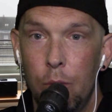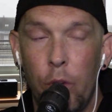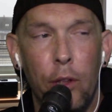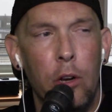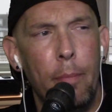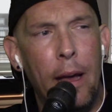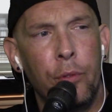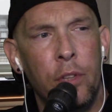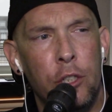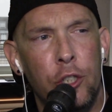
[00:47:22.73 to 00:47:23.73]
when they're
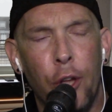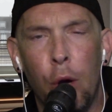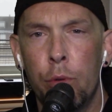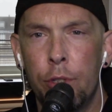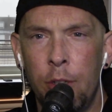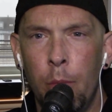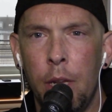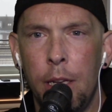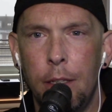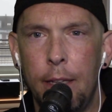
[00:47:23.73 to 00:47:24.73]
about to stone
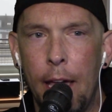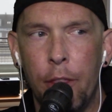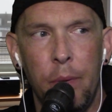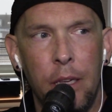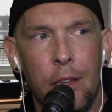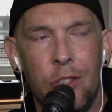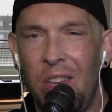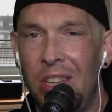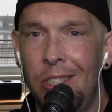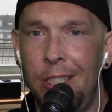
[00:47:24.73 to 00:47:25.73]
somebody to death because
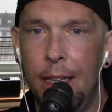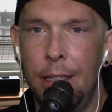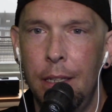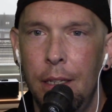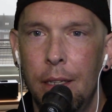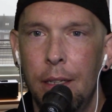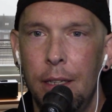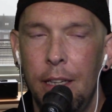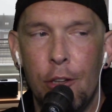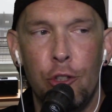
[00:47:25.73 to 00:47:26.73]
they sinned,
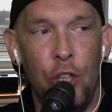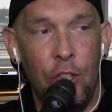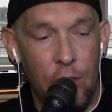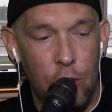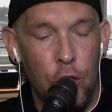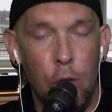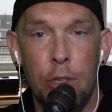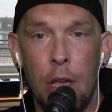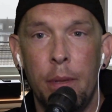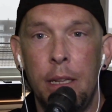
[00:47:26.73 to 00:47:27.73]
and Jesus
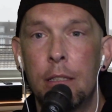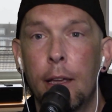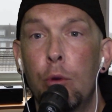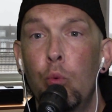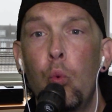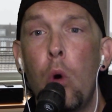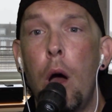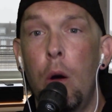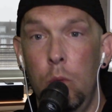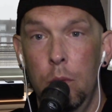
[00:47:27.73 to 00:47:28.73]
shows up and he's like,
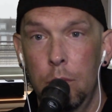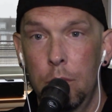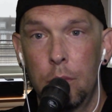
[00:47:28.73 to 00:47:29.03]
whoa,